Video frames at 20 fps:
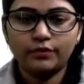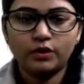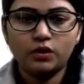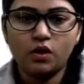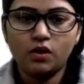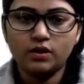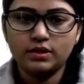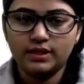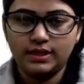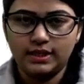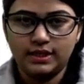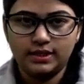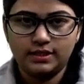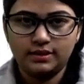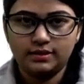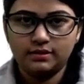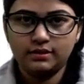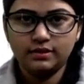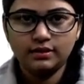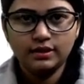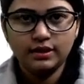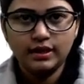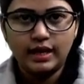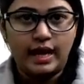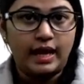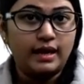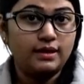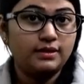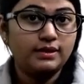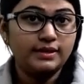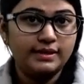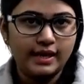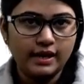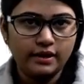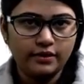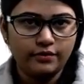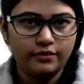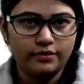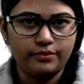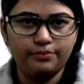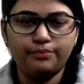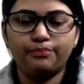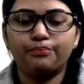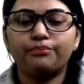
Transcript: coccyx and sacrum.